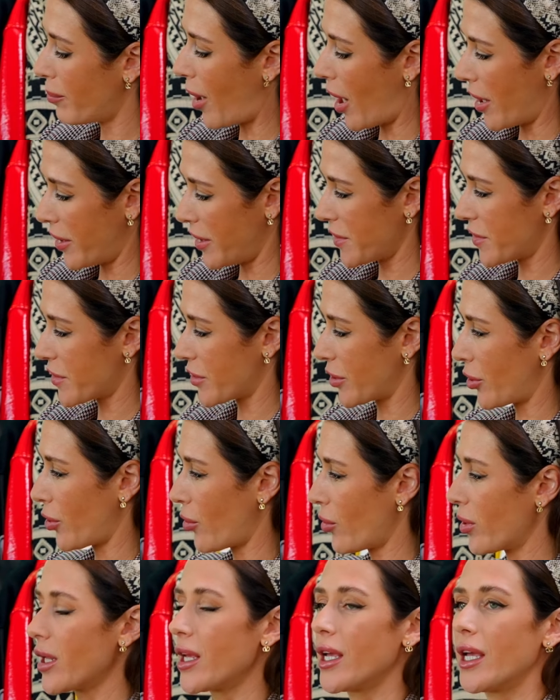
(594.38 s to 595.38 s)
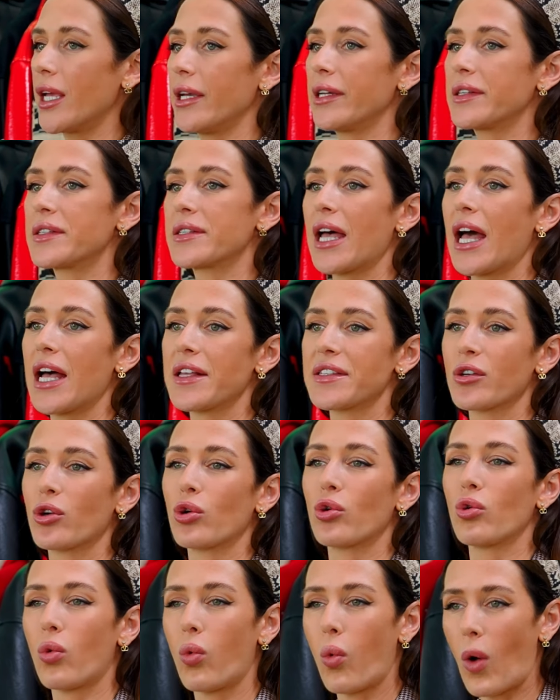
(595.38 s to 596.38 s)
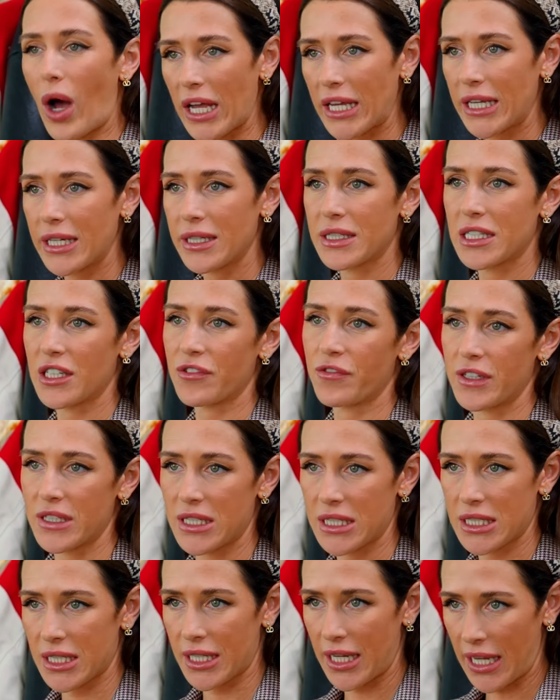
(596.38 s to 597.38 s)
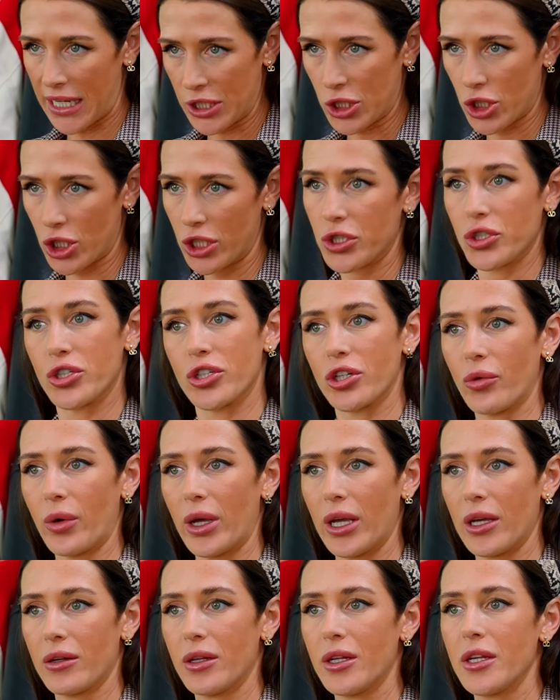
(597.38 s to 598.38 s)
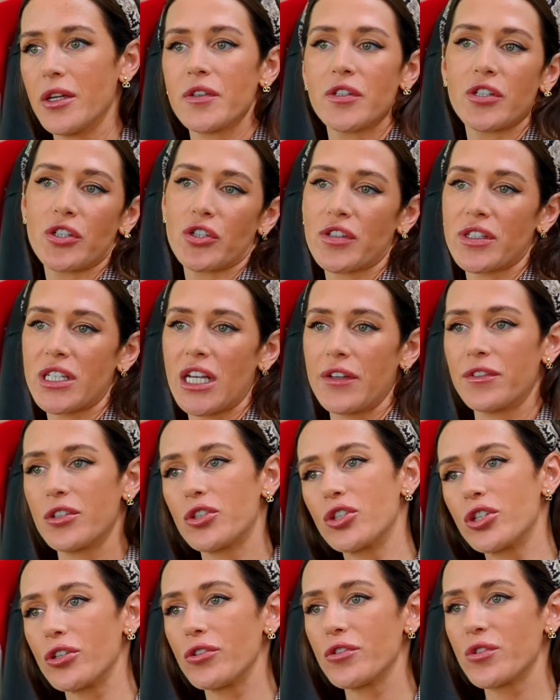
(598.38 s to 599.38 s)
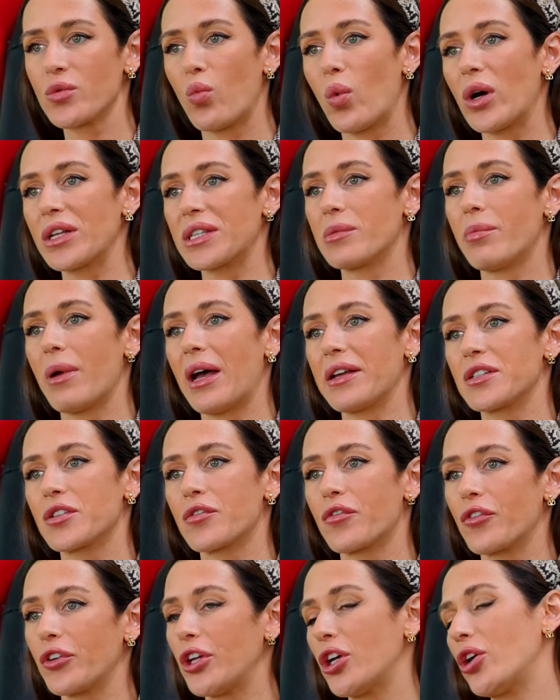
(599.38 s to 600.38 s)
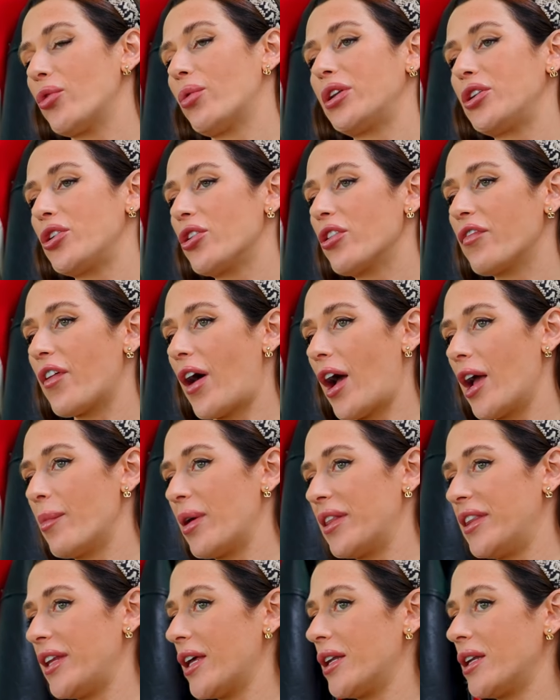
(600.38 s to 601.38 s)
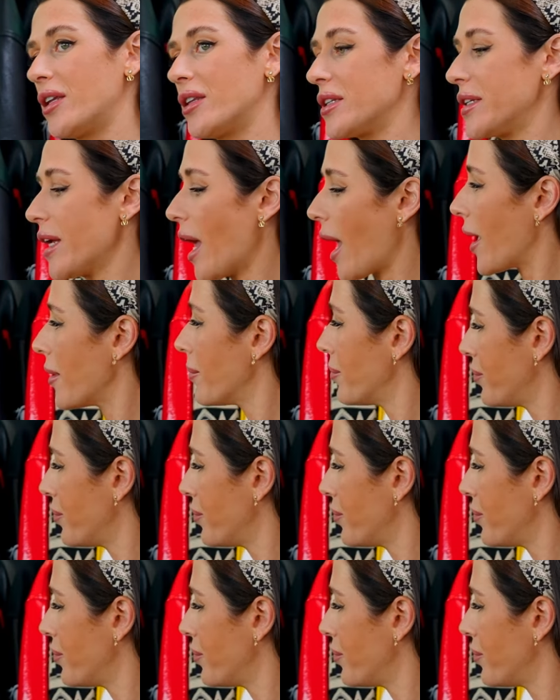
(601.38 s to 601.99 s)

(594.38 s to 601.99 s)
bodysuit, it has a quiet sophistication to it. So you just have to choose what's best for you and your vibe at the end of the day.